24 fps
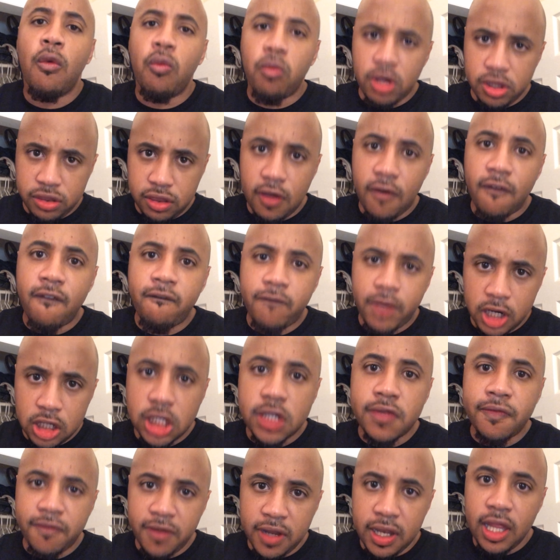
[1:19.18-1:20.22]
With the
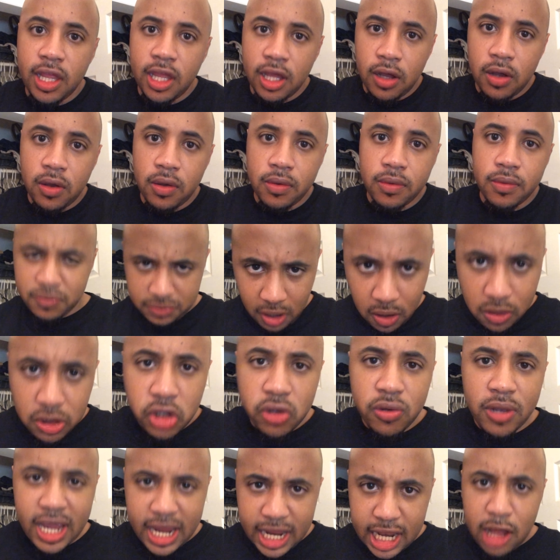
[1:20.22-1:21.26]
first video, don't
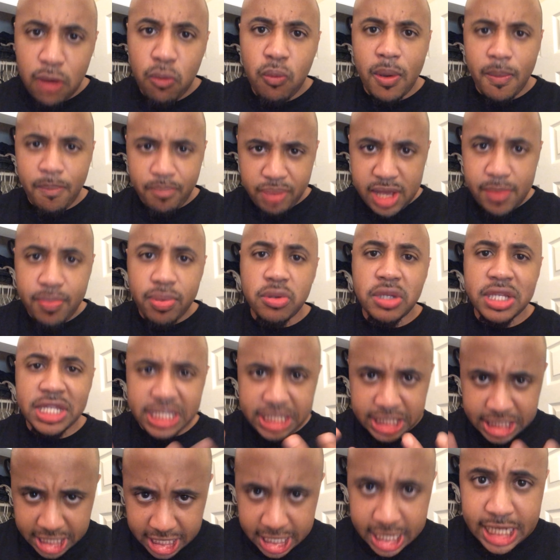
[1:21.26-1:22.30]
you hate it when people
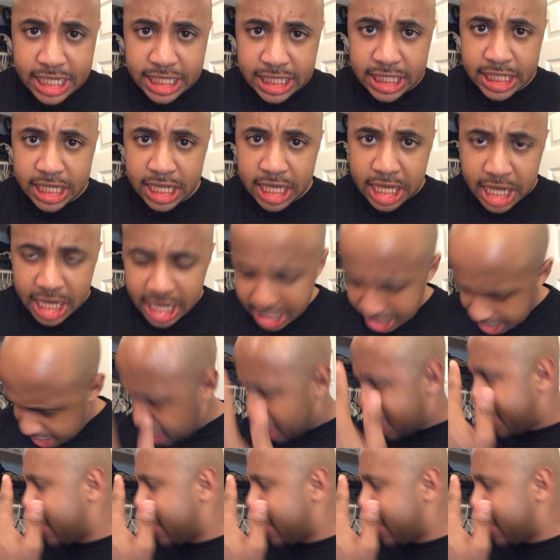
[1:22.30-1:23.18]
sneeze and they